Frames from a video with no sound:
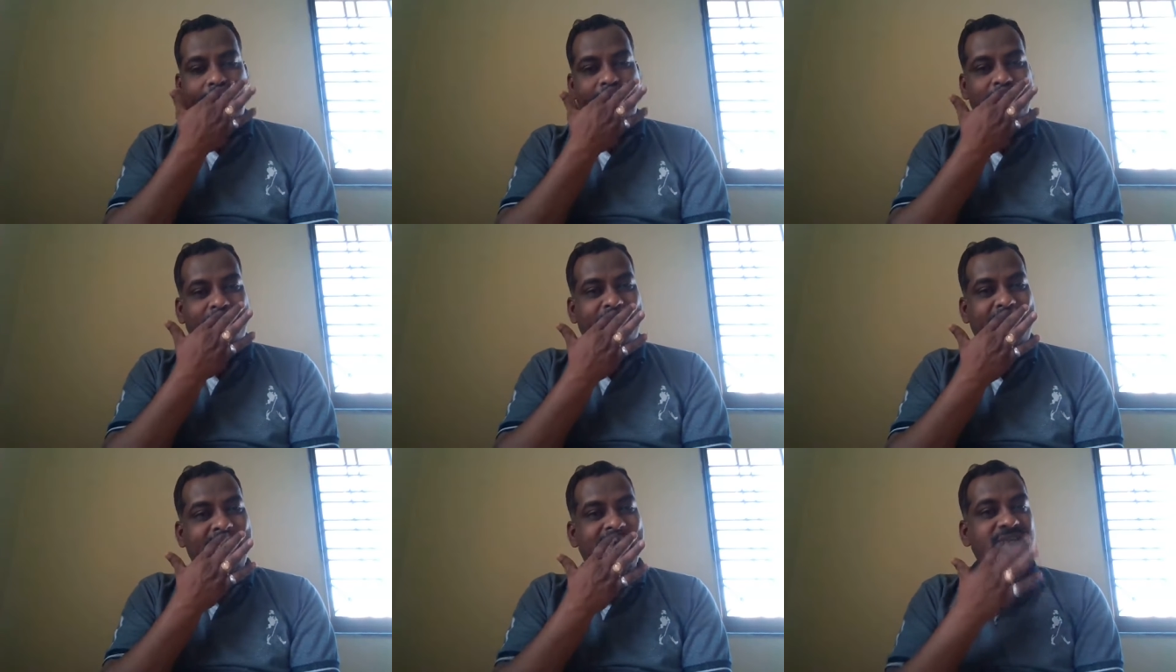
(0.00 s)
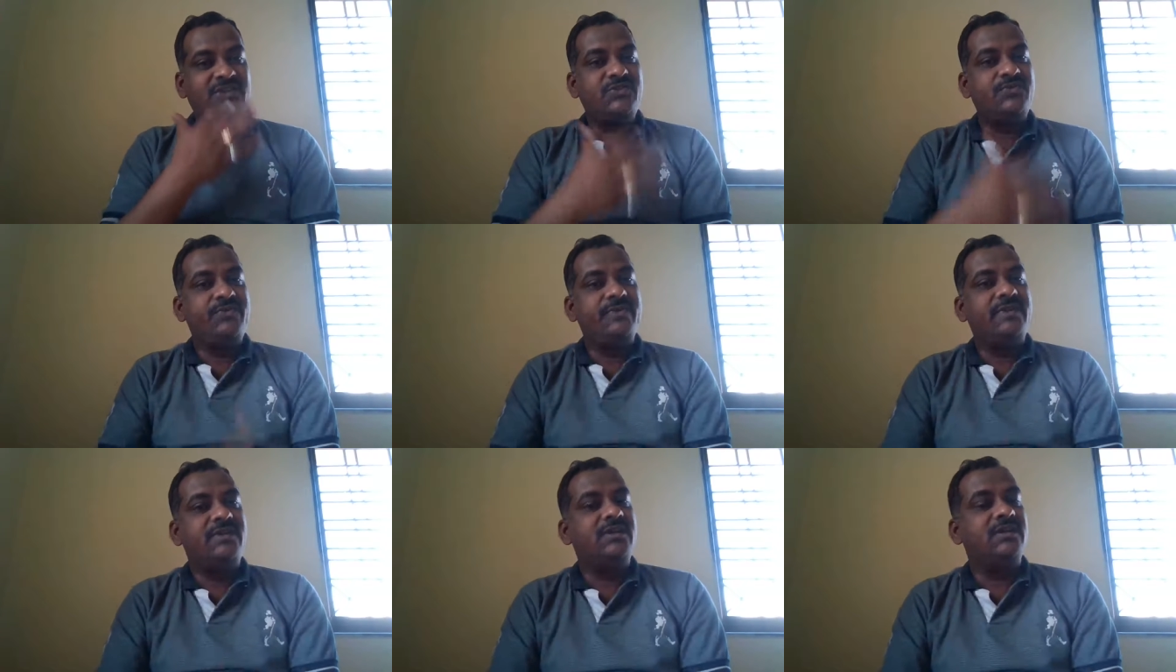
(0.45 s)
it
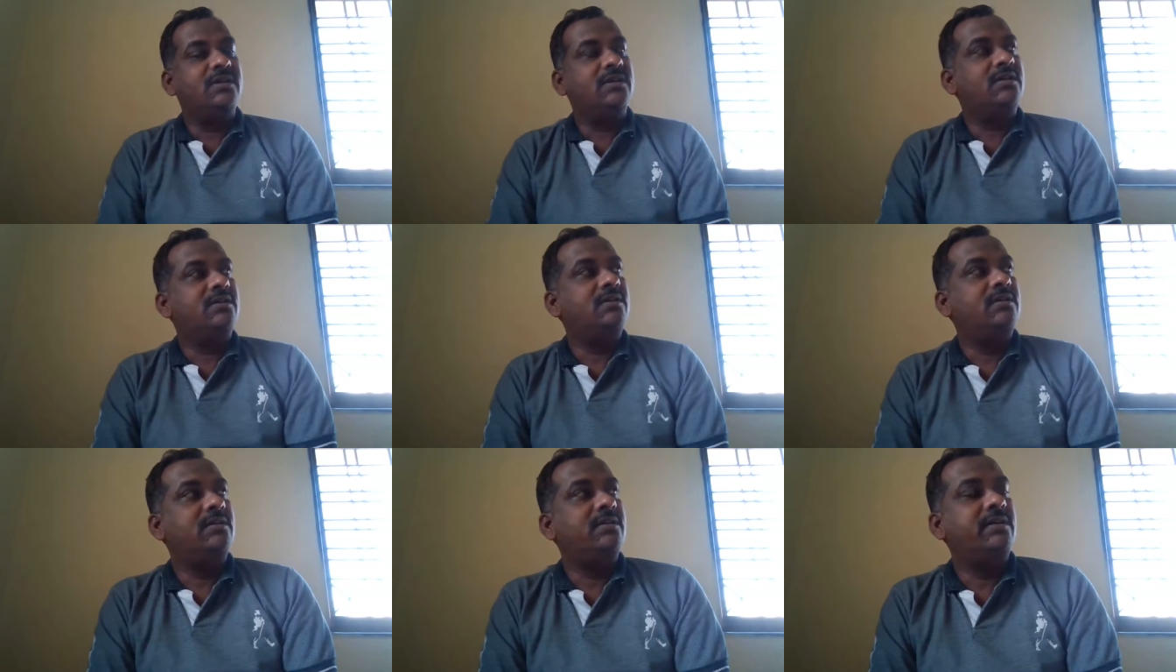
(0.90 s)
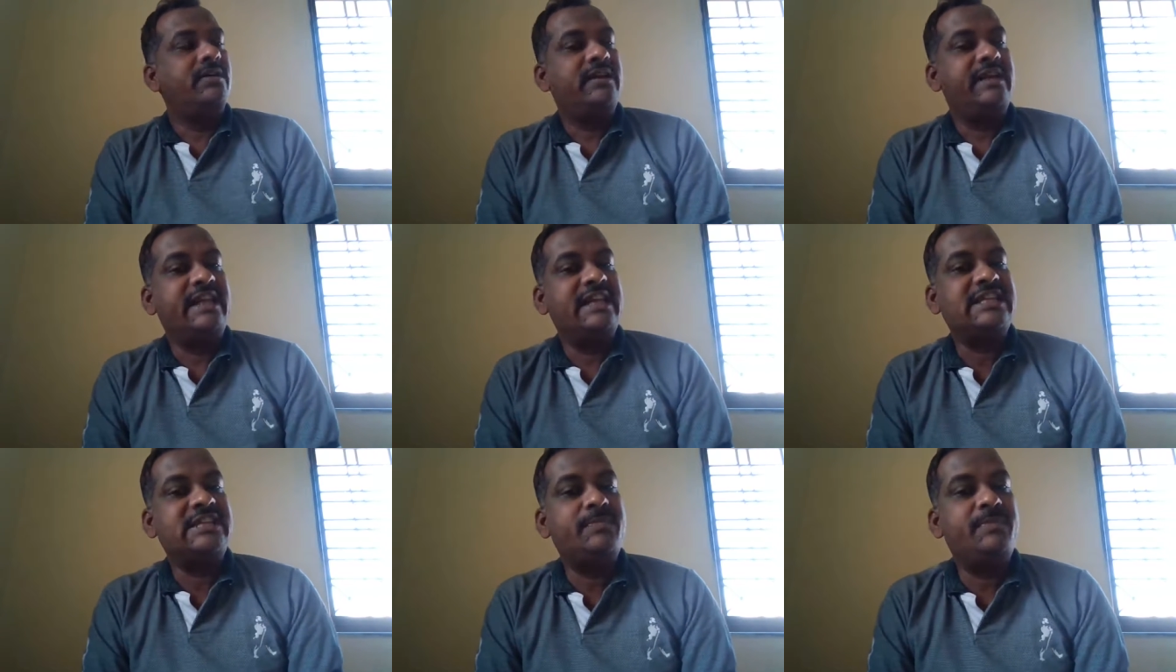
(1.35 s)
begins with the
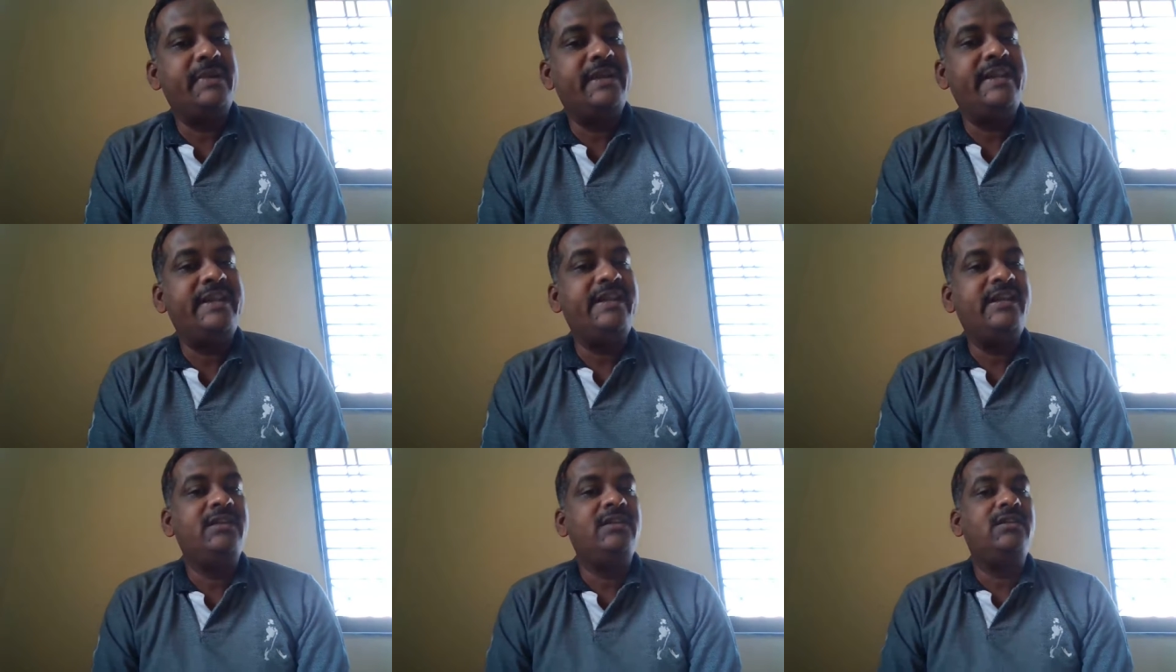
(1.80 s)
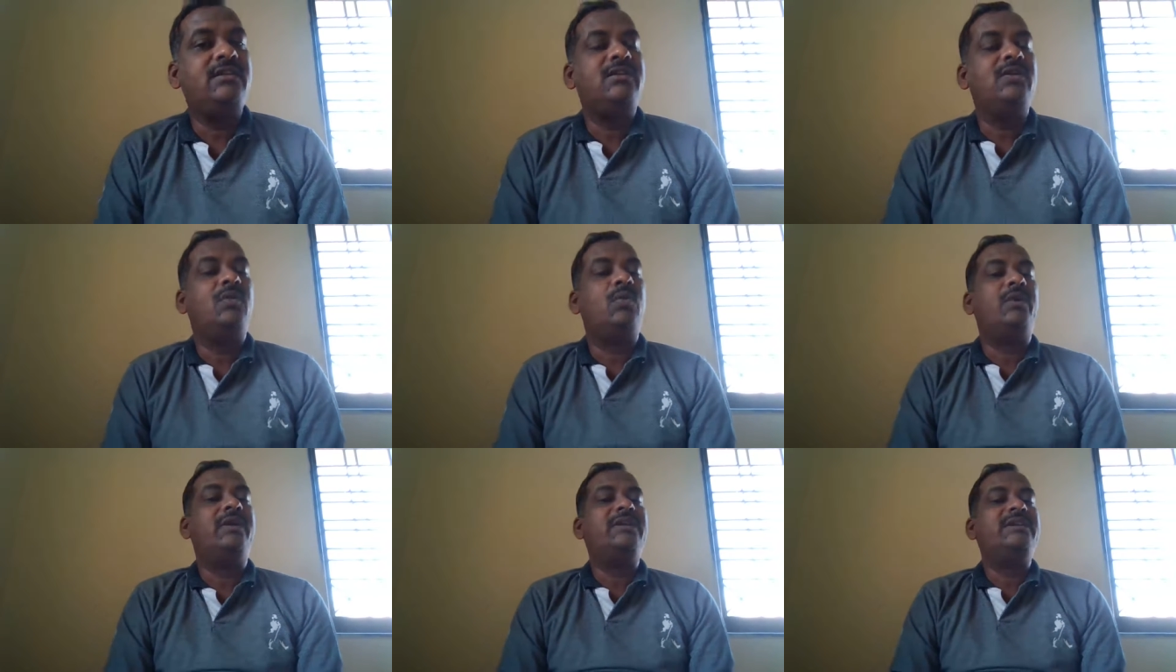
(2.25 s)
explaining
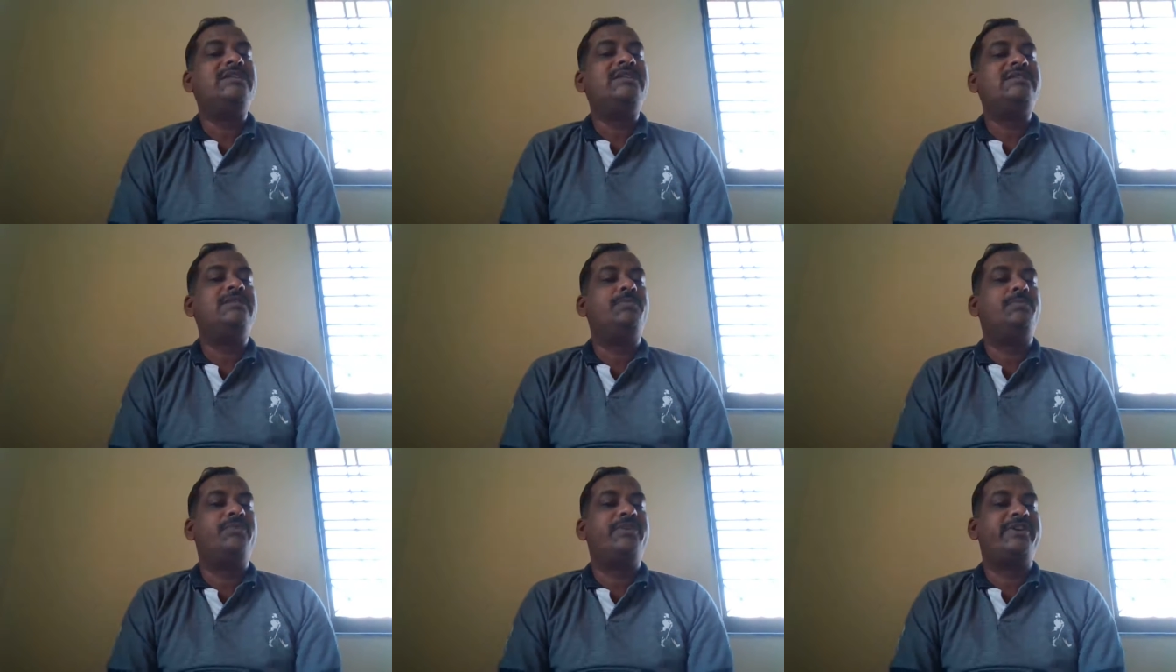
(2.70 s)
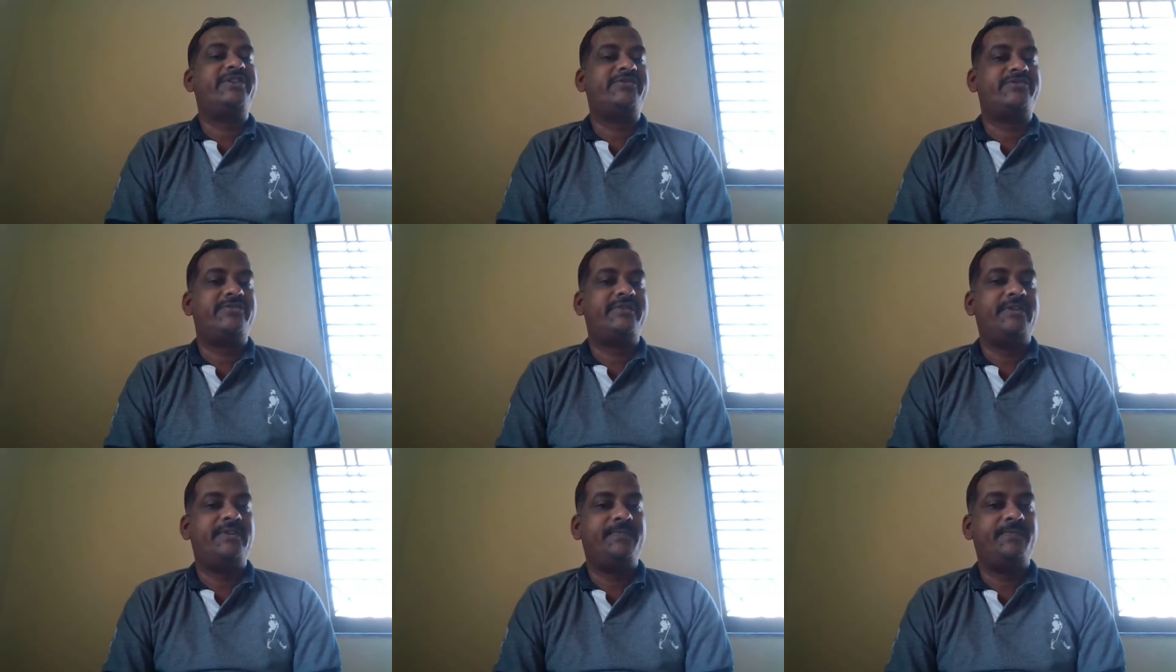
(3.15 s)
what is the
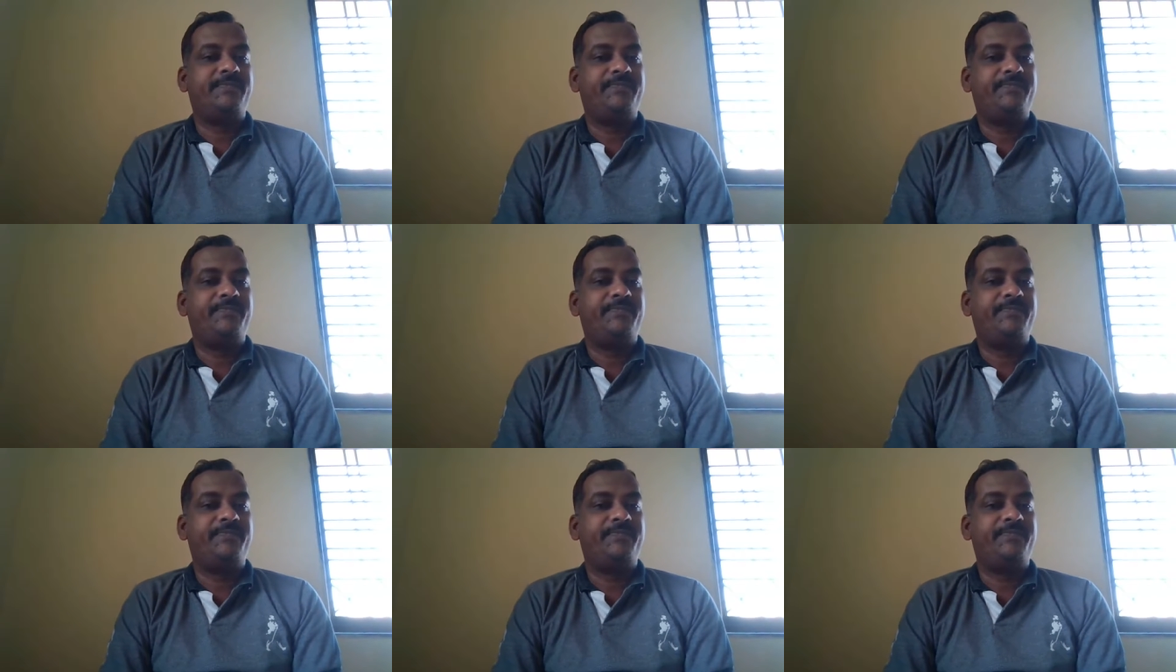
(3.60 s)
poetry.